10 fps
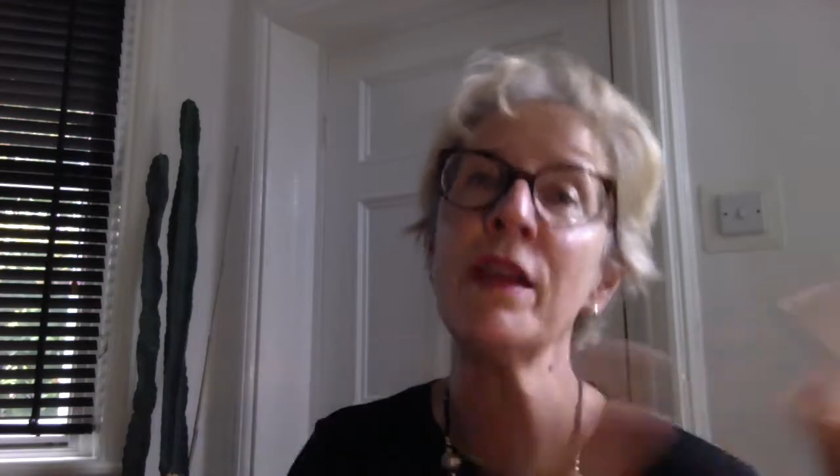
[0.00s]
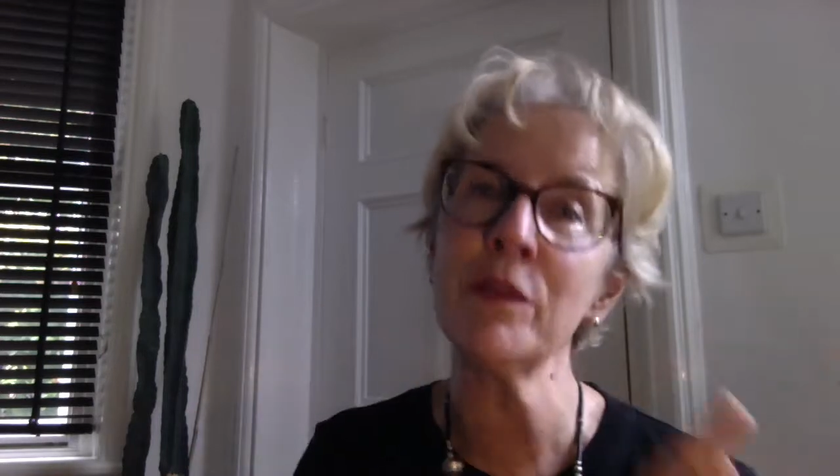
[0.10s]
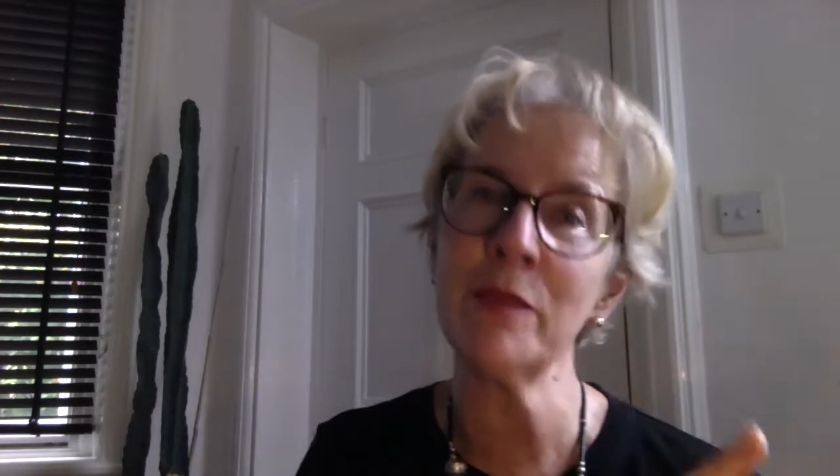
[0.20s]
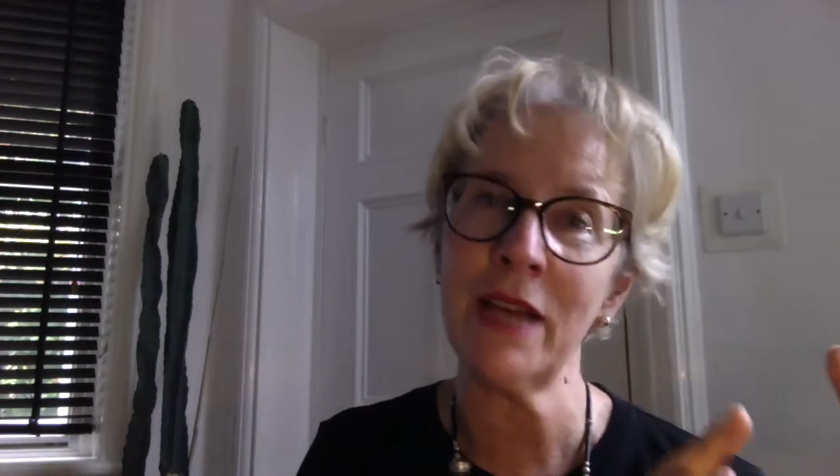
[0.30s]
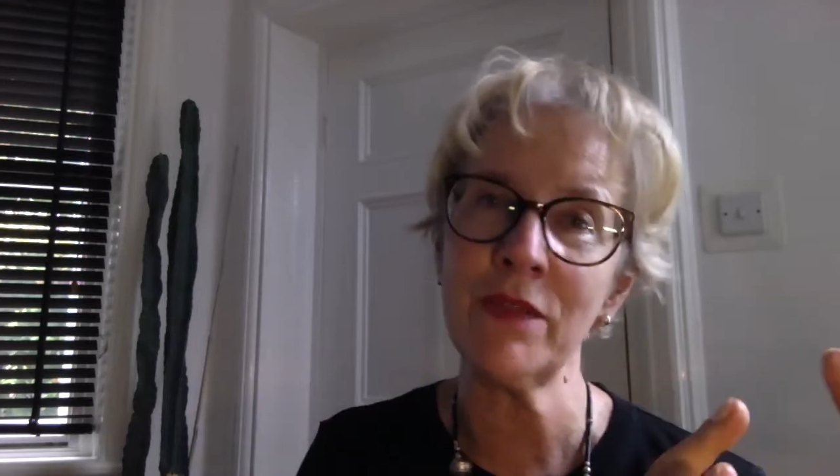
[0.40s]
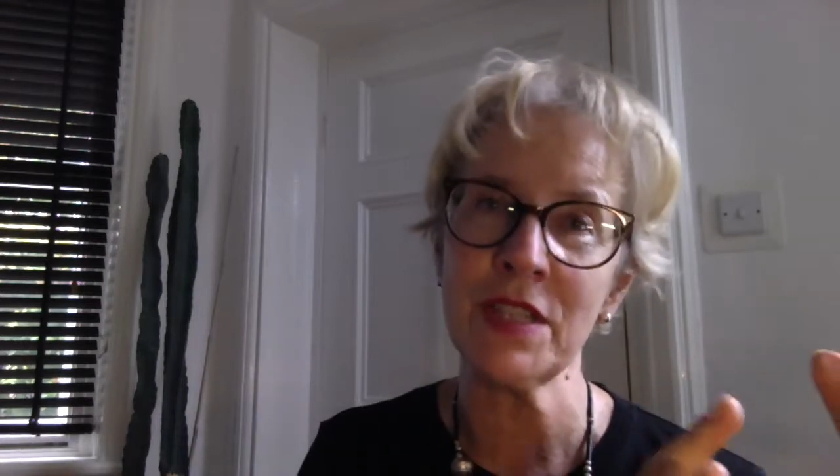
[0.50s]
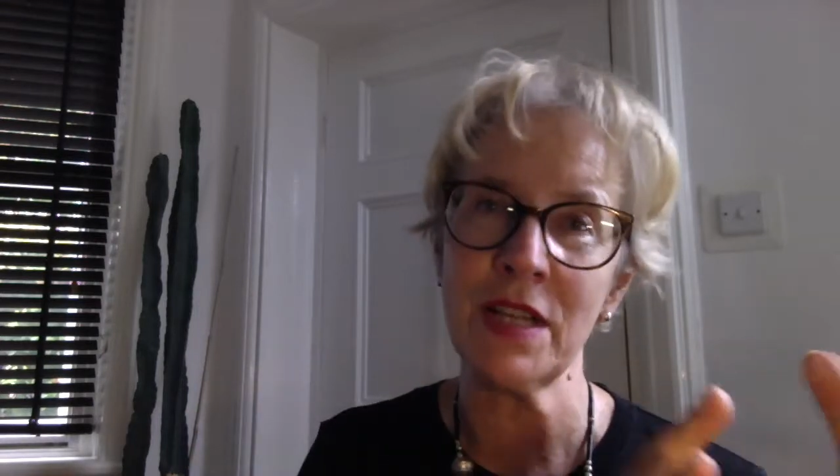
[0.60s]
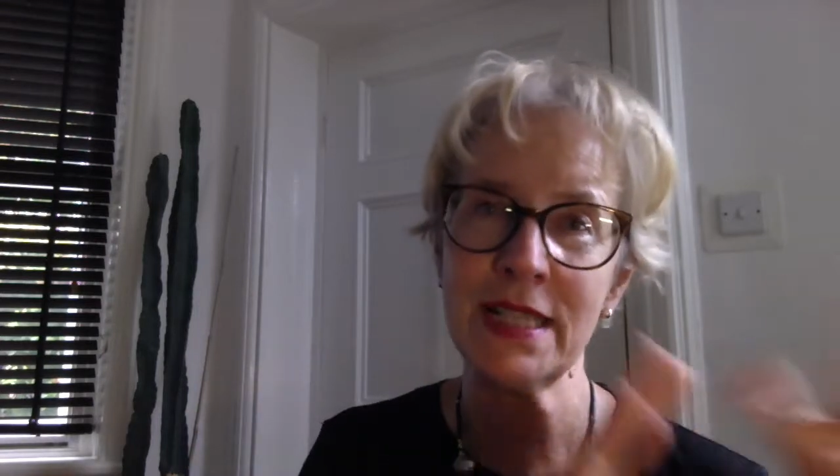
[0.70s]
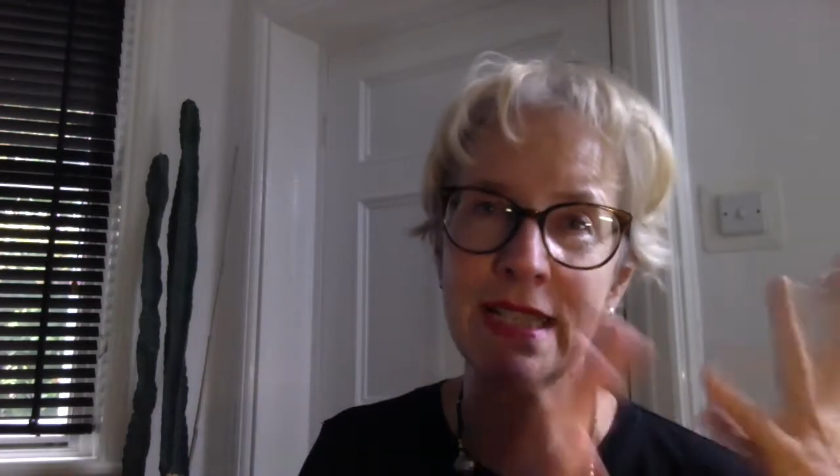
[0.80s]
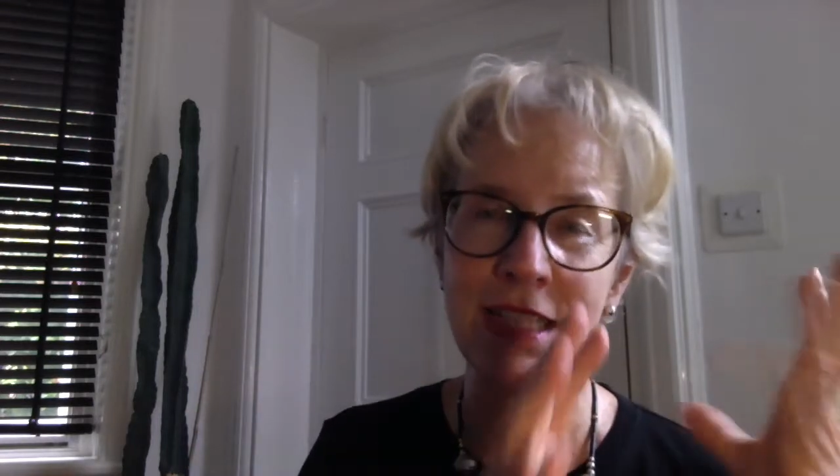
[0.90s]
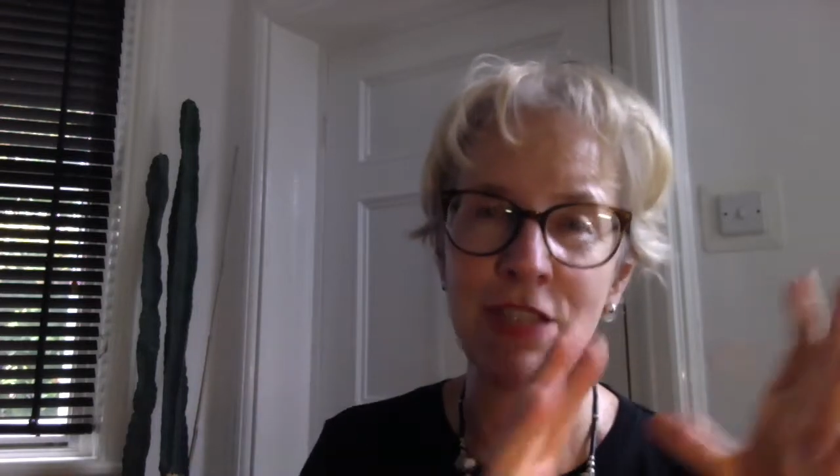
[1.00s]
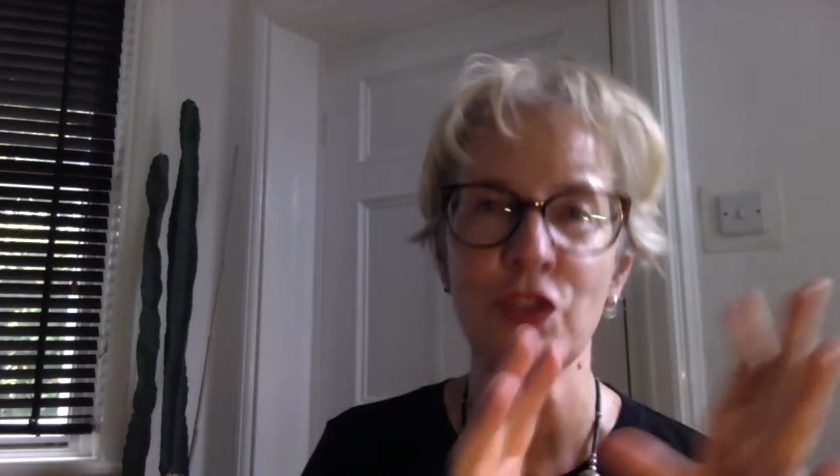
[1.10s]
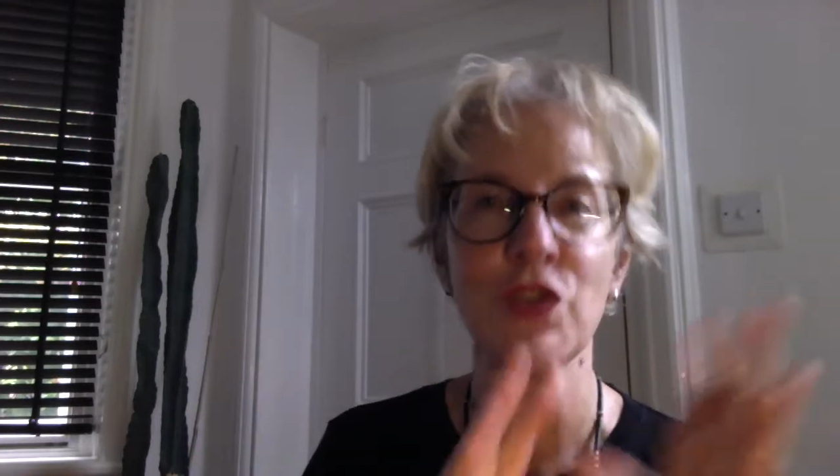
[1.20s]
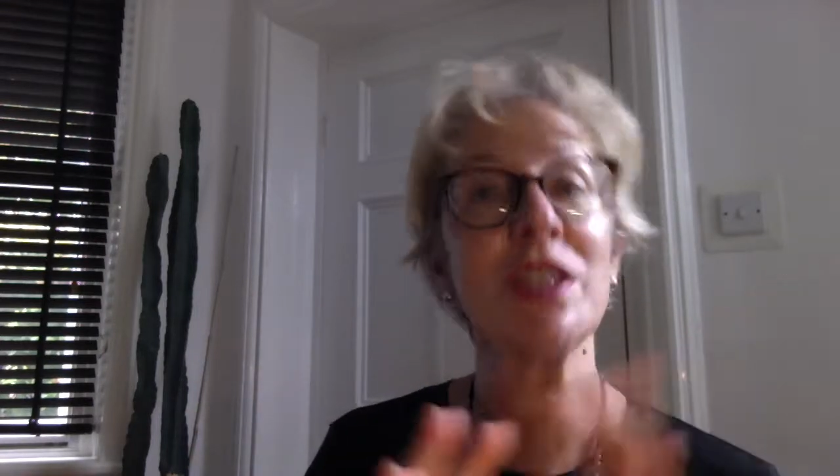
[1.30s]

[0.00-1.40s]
from the advertising industry,